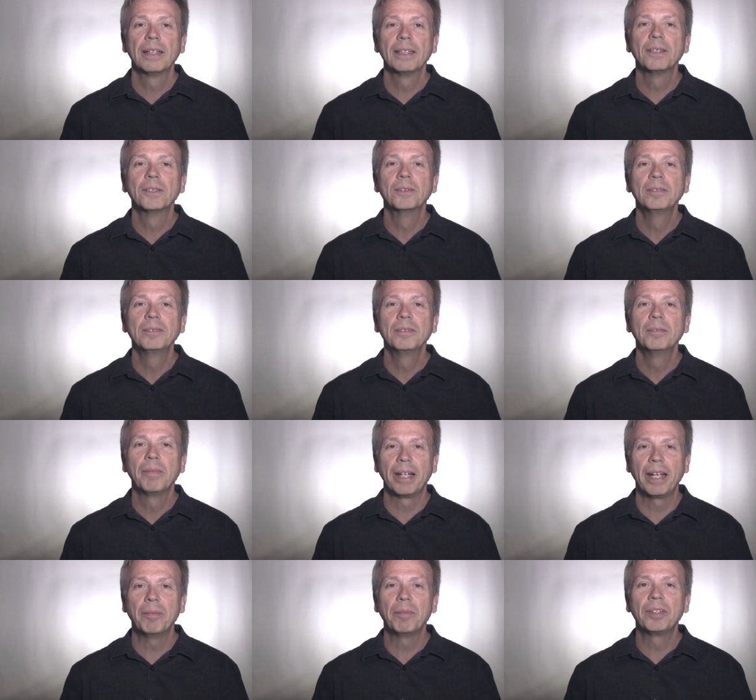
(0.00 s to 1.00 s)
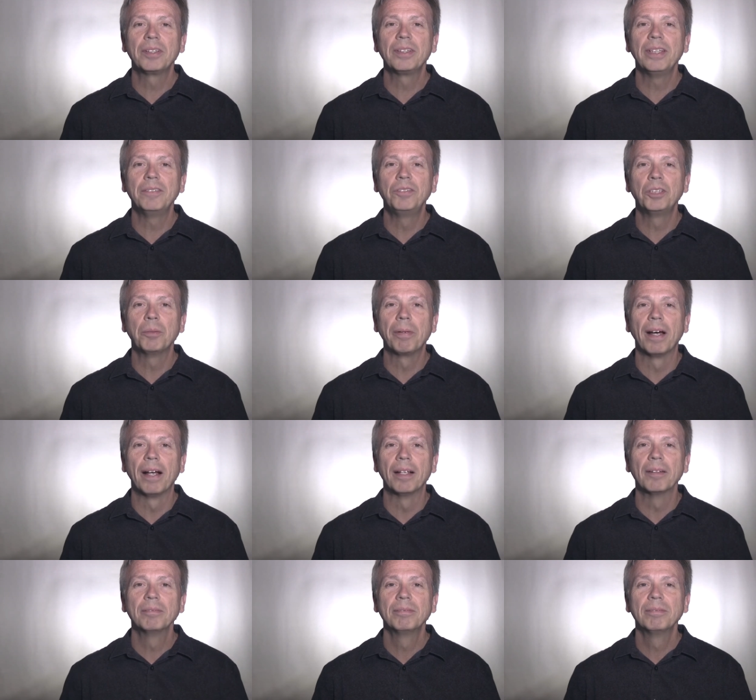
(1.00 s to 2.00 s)
Hello, my name is Steve
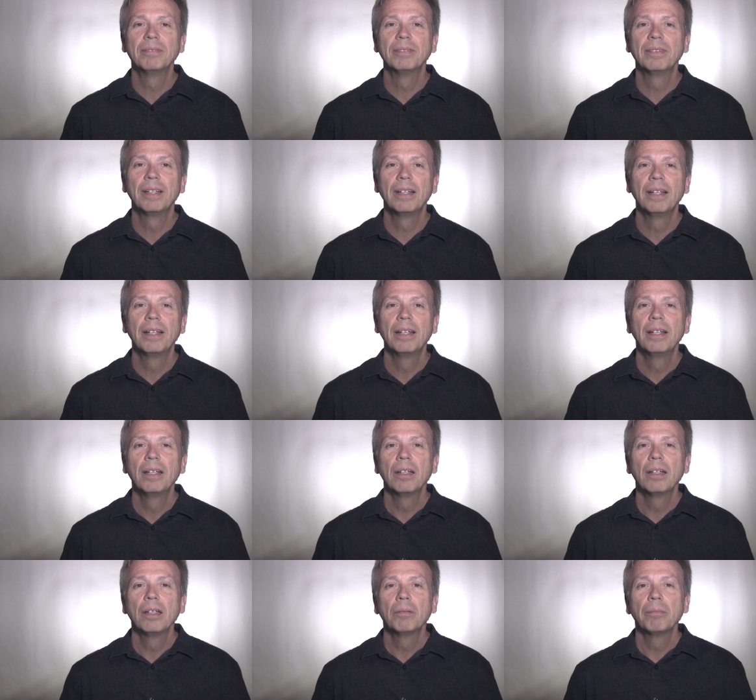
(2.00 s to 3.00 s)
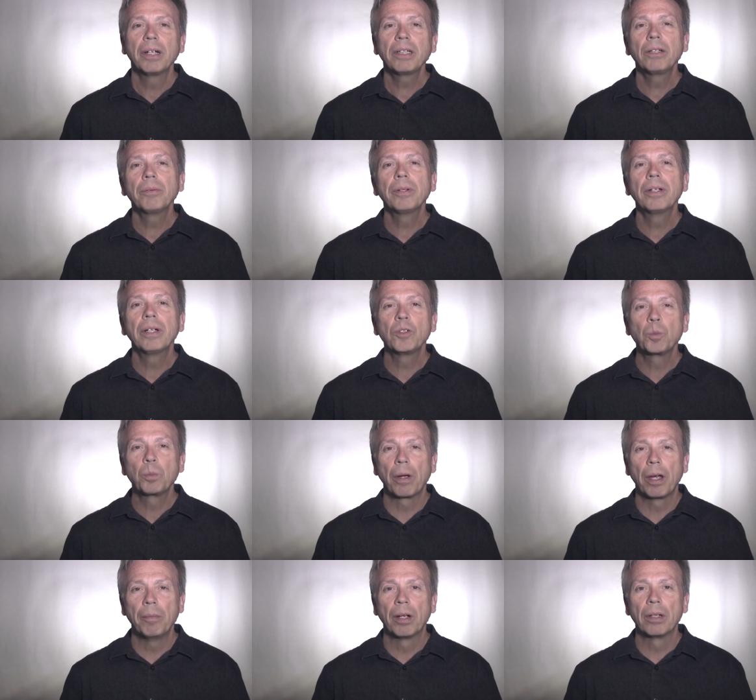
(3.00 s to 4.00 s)
Chapelle. My career has
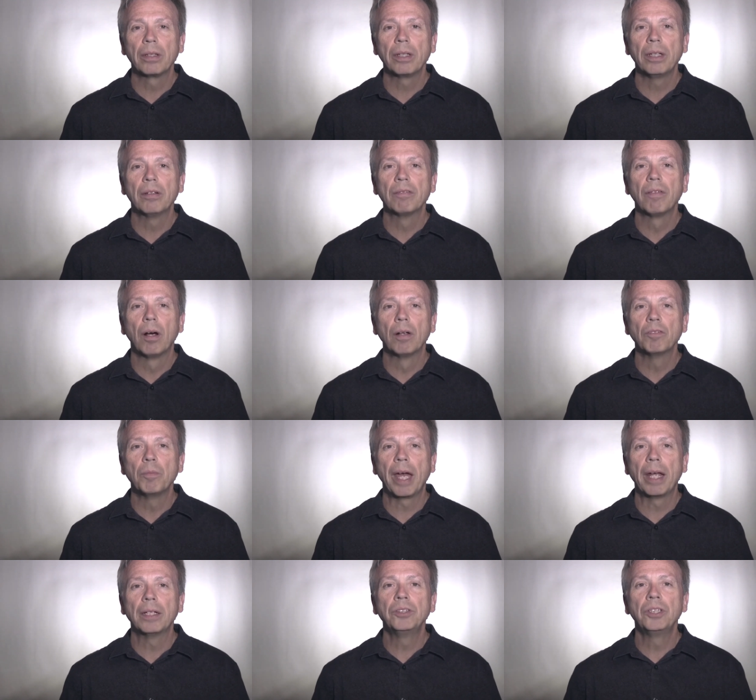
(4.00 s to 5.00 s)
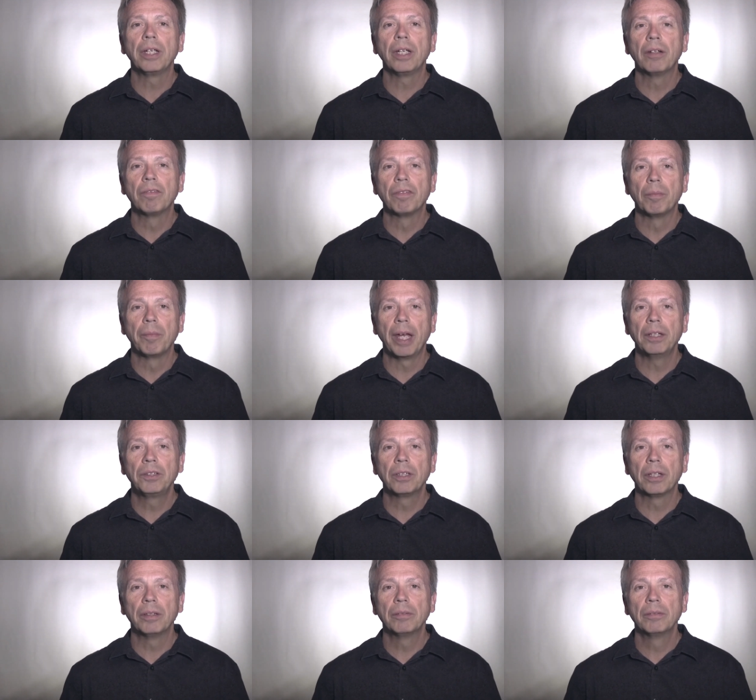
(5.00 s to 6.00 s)
primarily involved managing
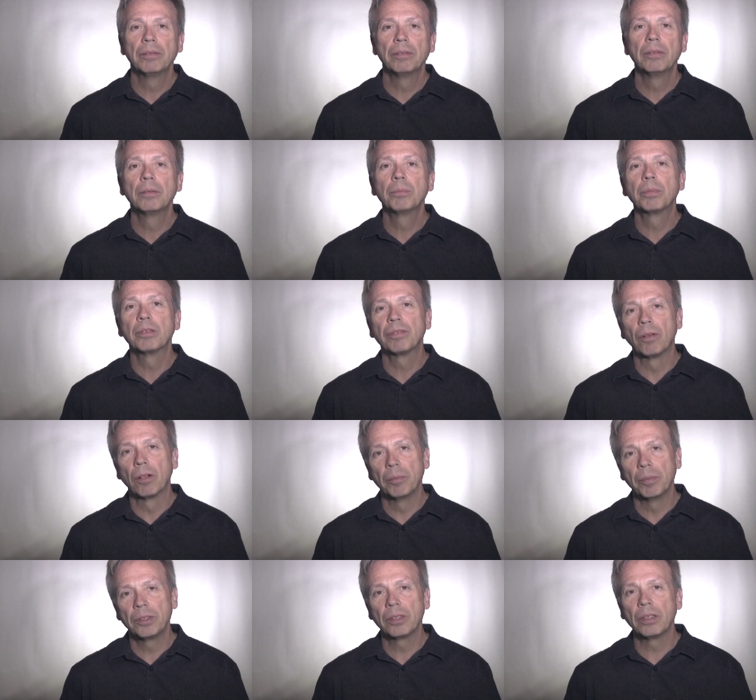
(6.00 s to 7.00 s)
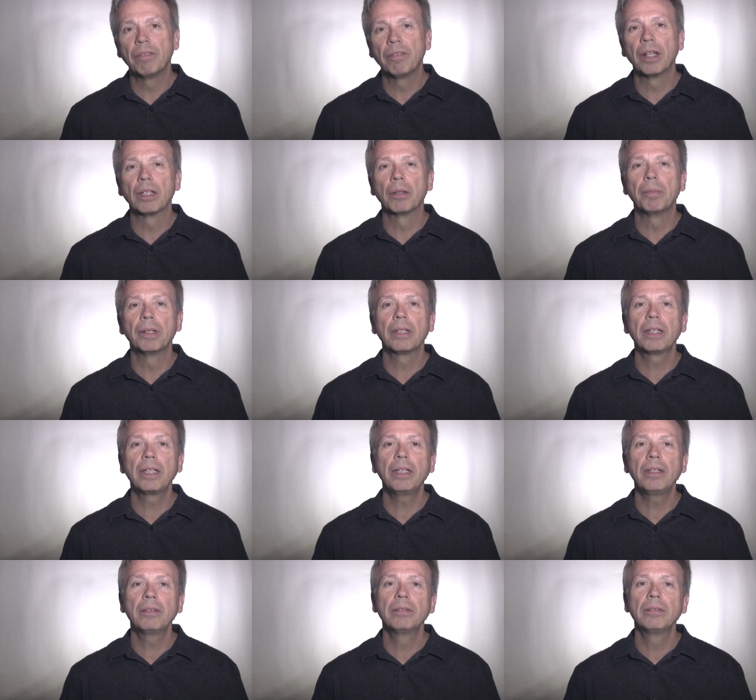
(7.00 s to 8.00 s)
information, performance and
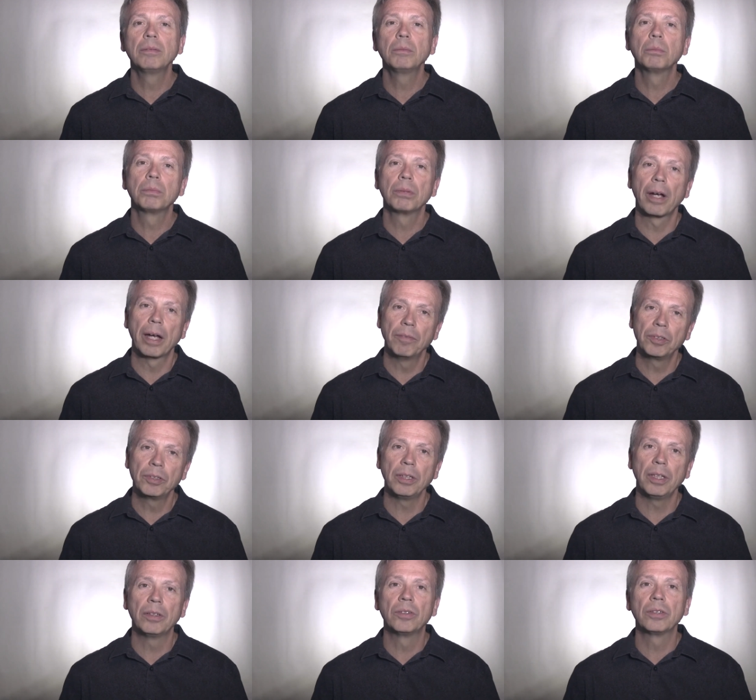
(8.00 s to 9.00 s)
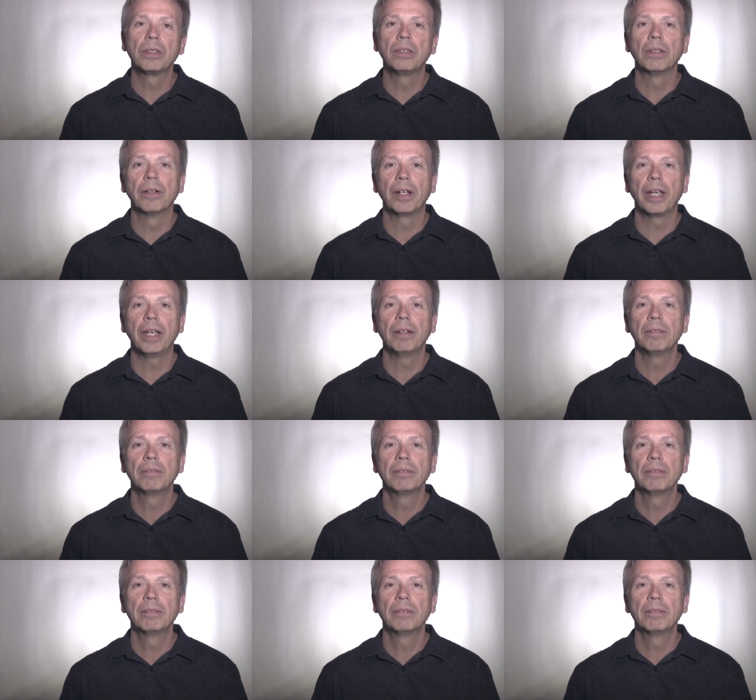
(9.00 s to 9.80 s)
availability, privacy and security.